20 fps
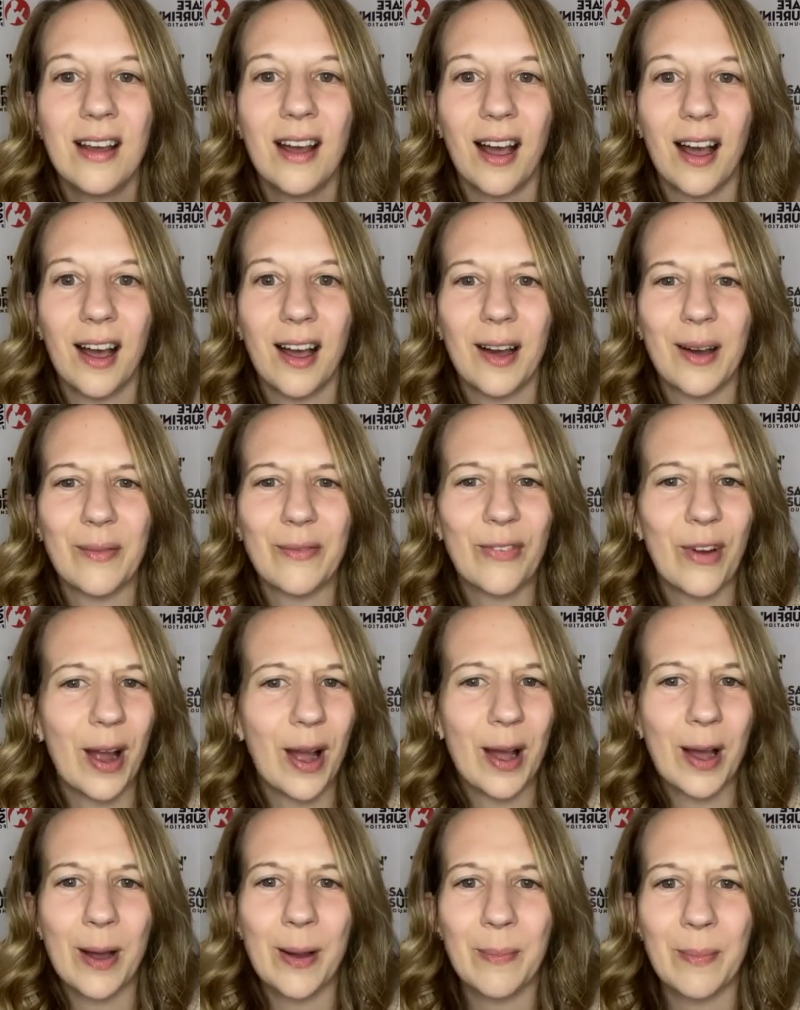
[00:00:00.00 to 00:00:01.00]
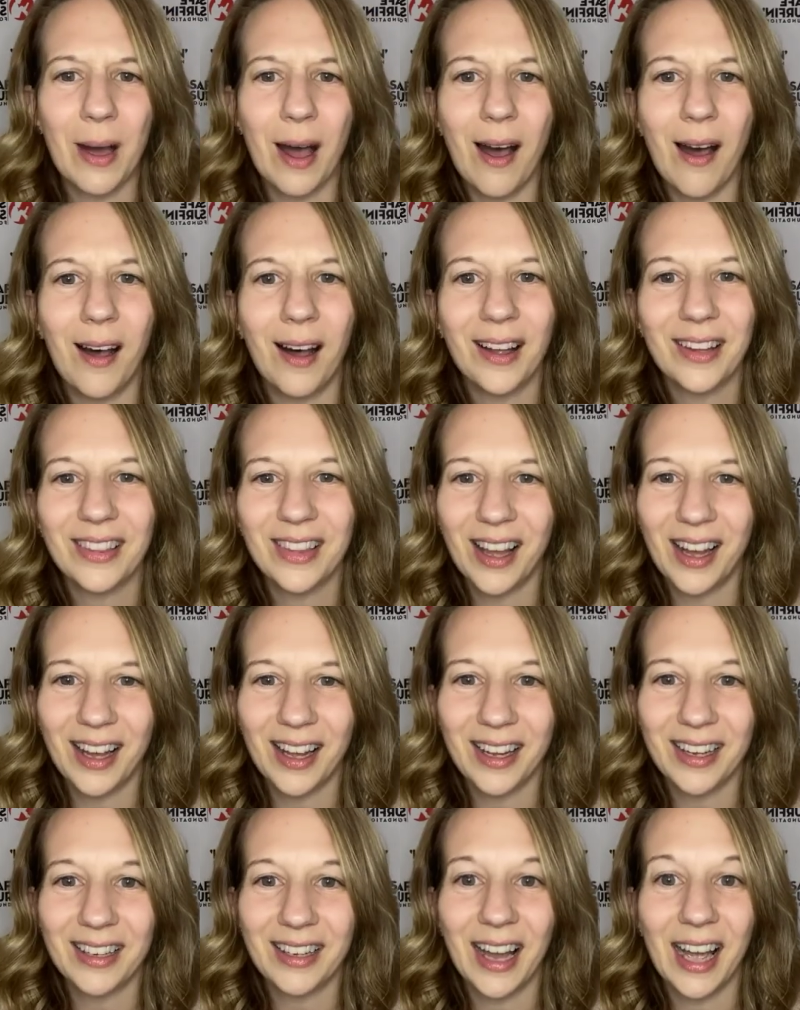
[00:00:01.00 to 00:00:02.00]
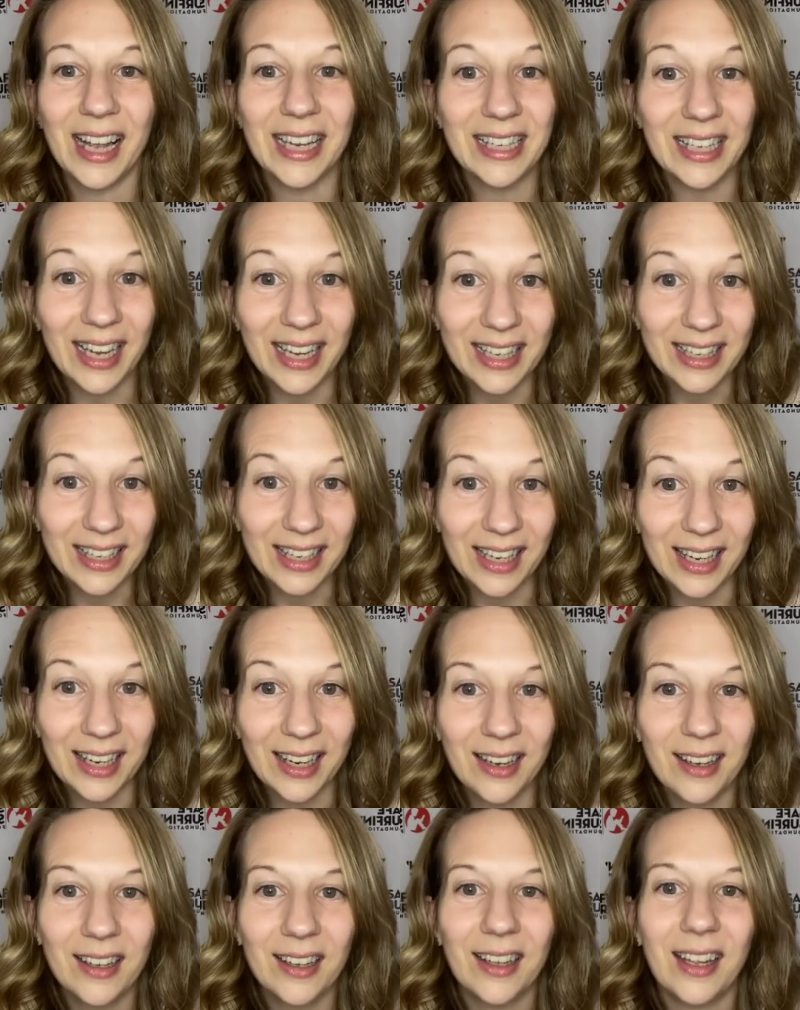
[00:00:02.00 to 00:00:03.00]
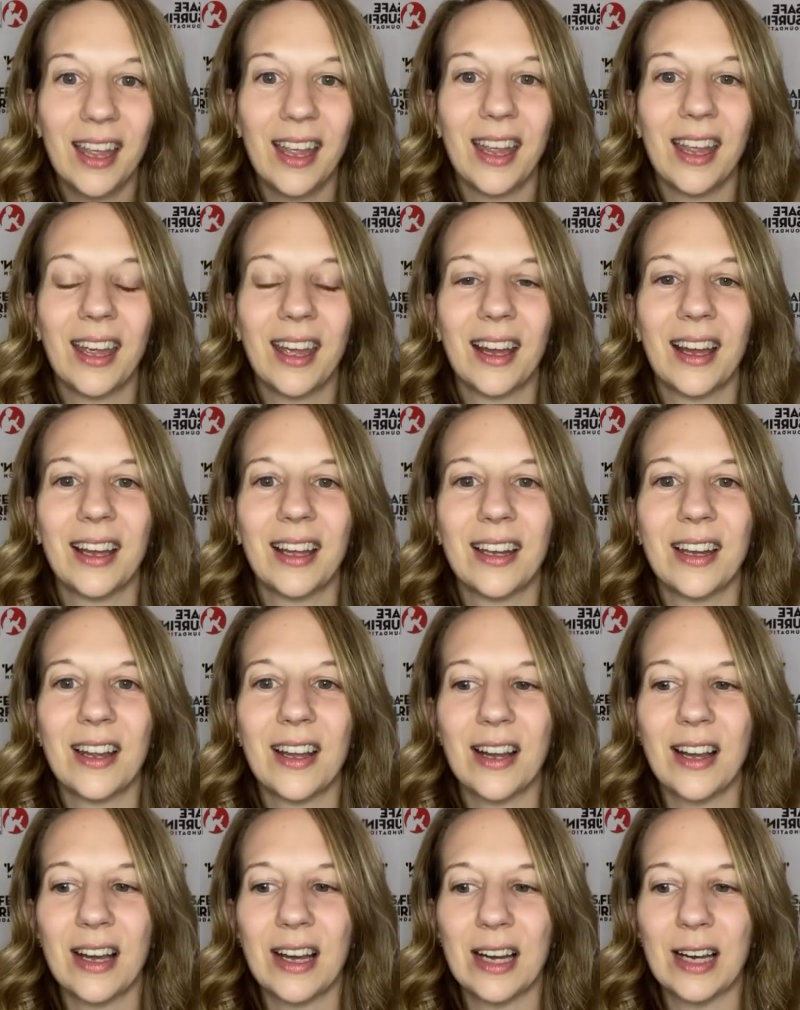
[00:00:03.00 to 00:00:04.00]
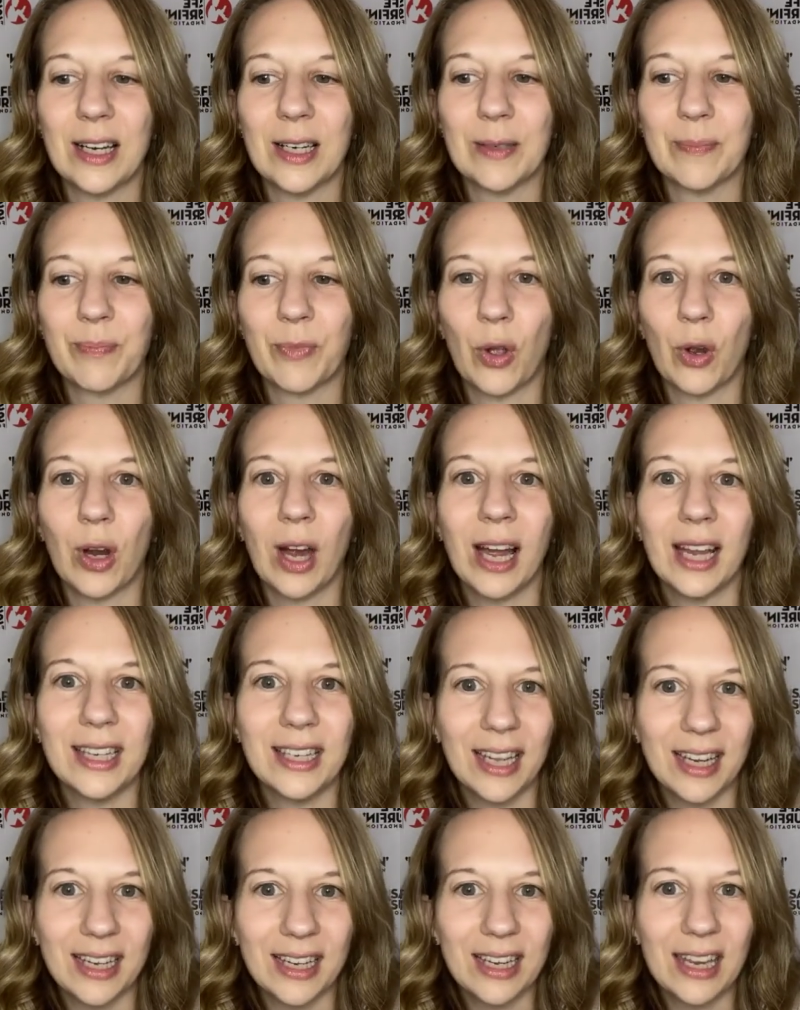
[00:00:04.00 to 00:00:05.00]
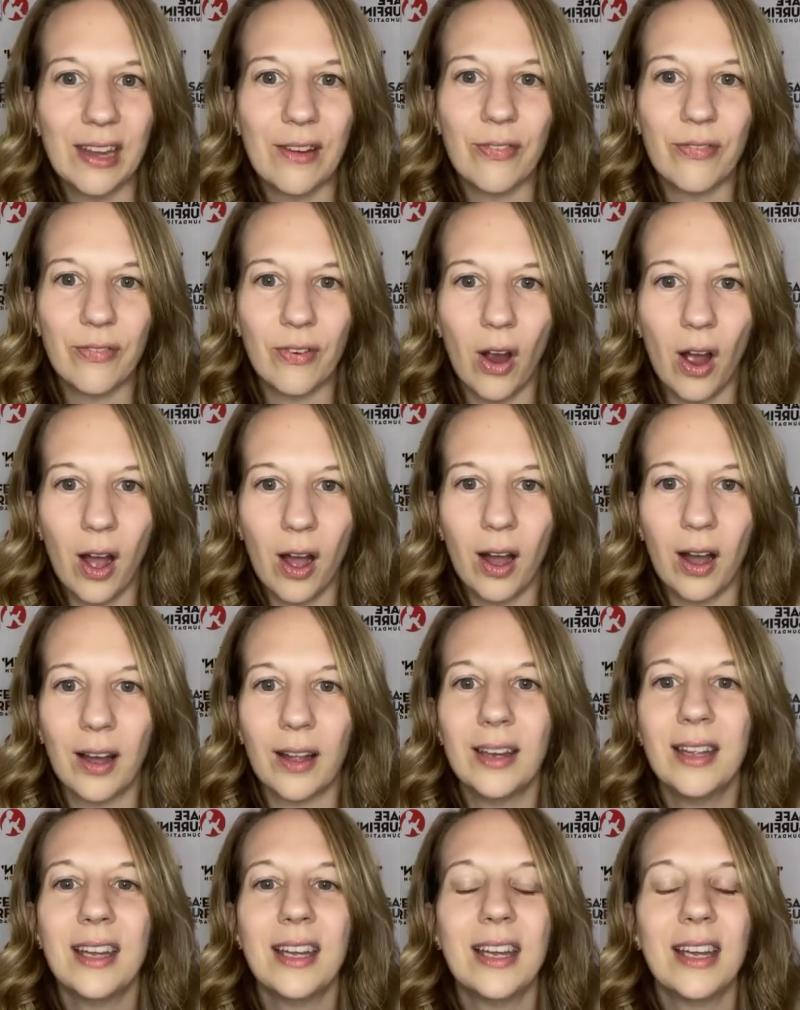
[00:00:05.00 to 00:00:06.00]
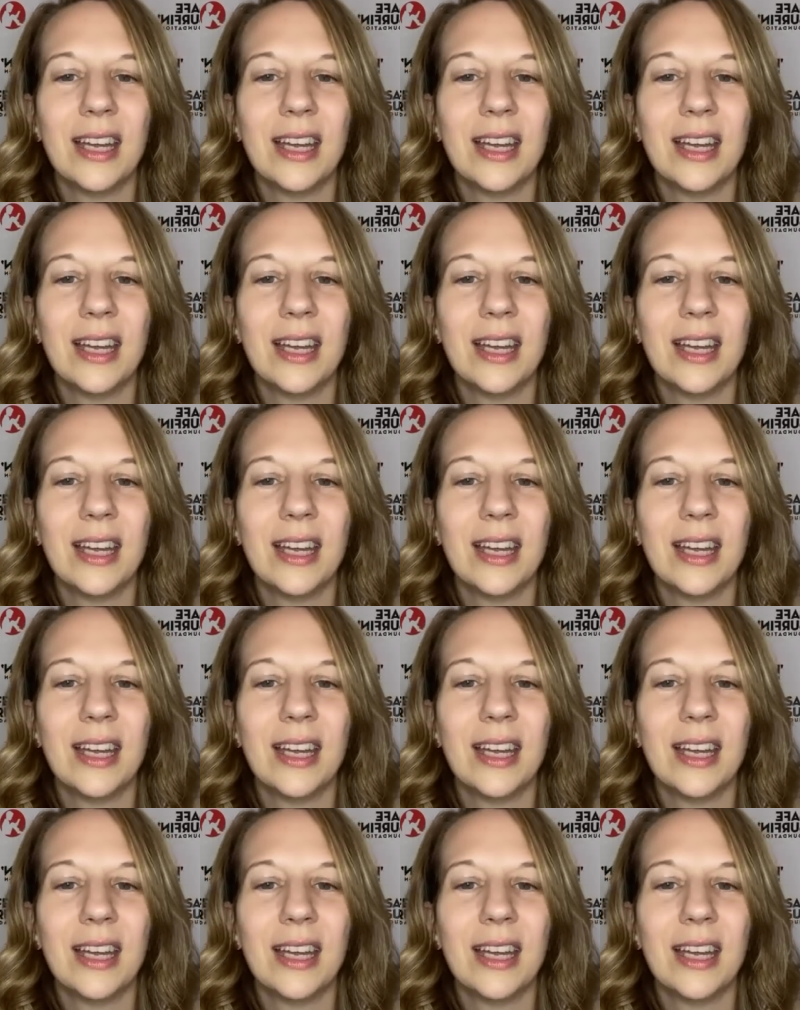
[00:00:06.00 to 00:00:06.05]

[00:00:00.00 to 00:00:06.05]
from online identity and or identity fraud.